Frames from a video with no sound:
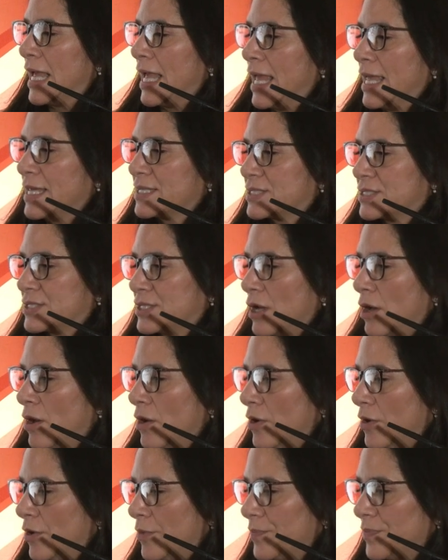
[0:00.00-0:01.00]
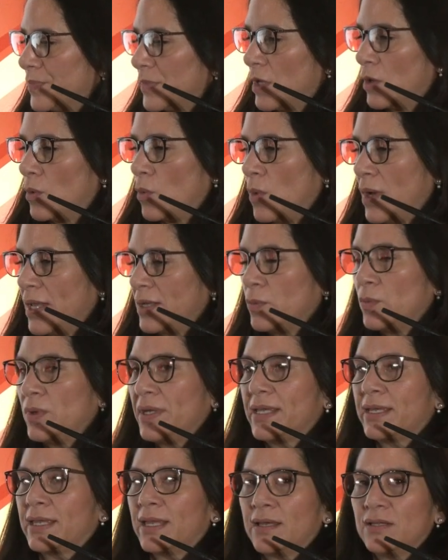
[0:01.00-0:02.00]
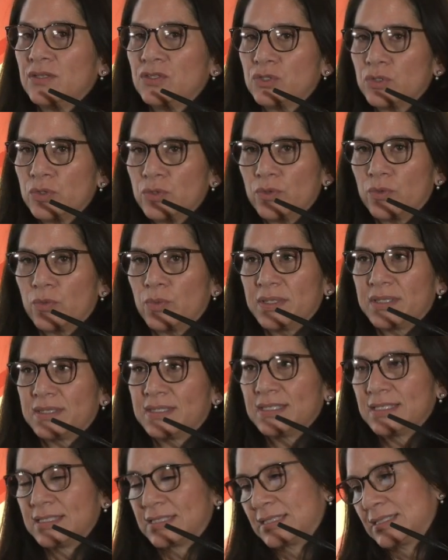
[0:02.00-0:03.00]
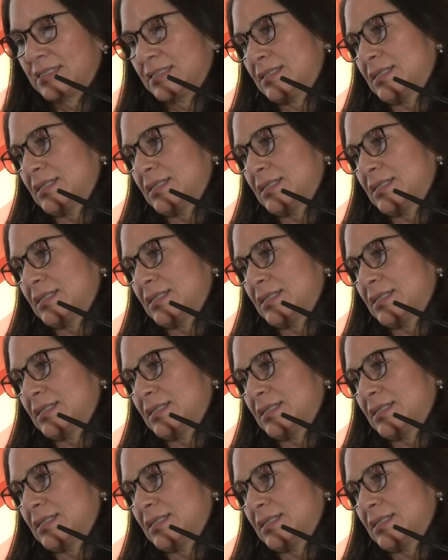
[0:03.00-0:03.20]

So what we can do with this